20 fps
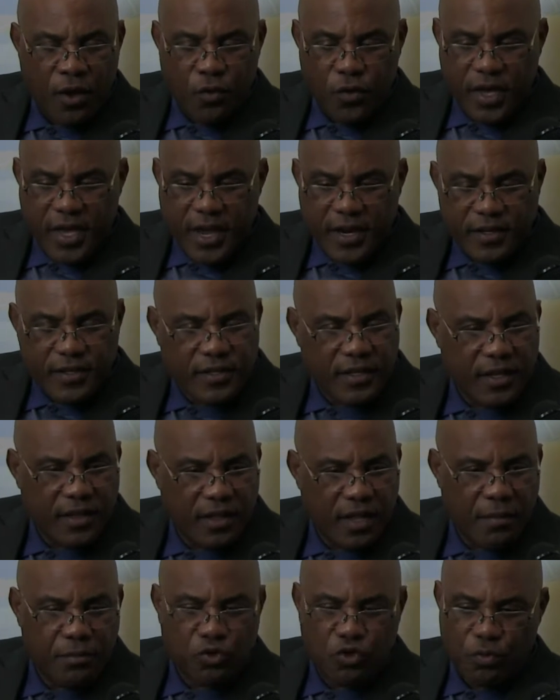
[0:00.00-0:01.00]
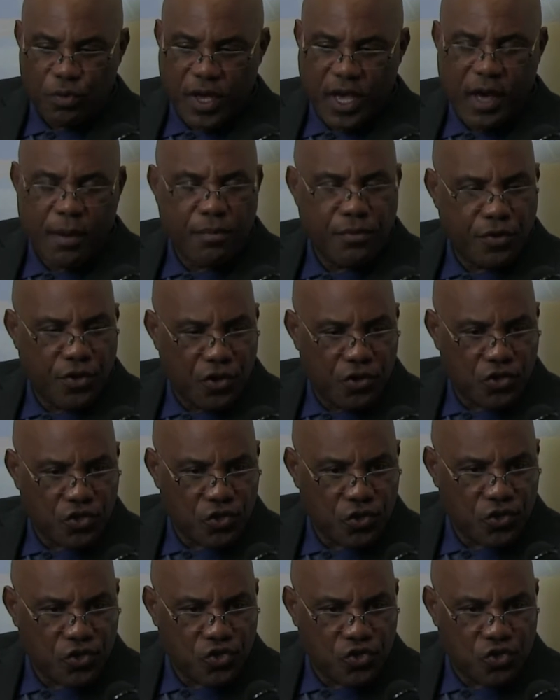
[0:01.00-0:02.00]
We can send them to become
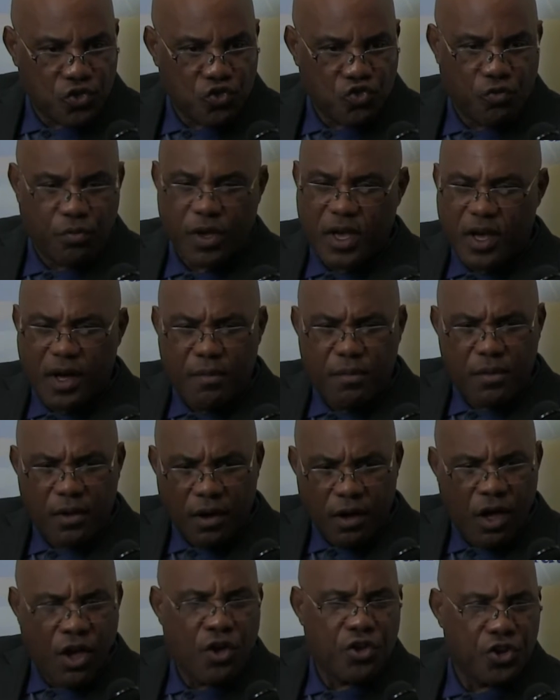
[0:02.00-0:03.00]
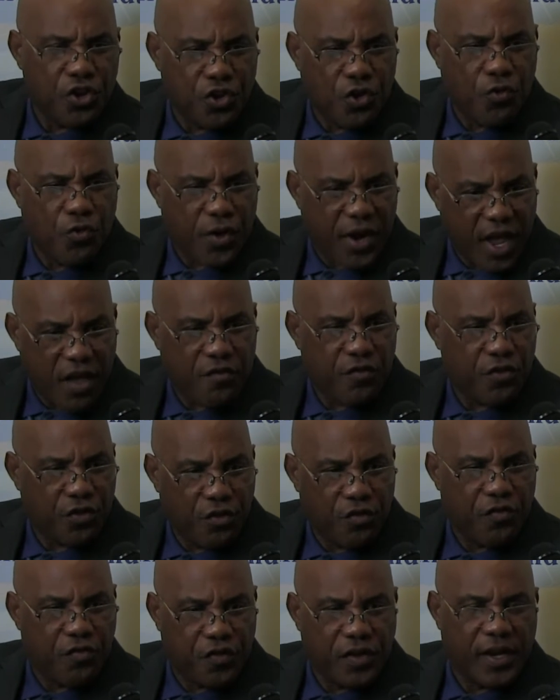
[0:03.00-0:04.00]
nurses, to become, wherever
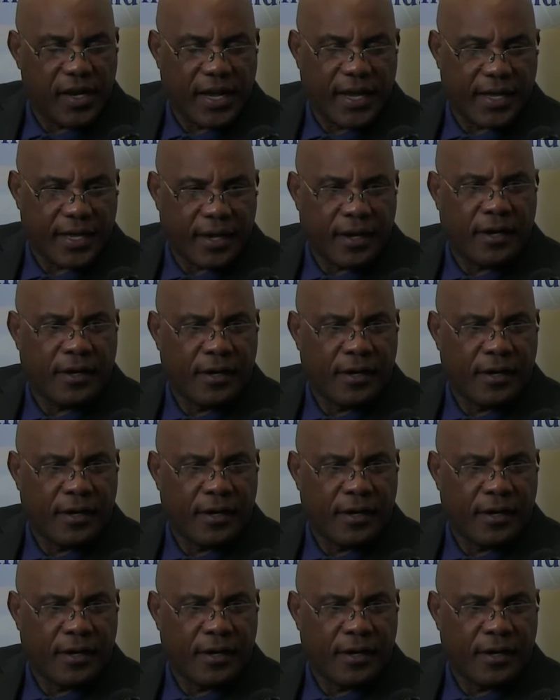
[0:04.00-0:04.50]
they feel like,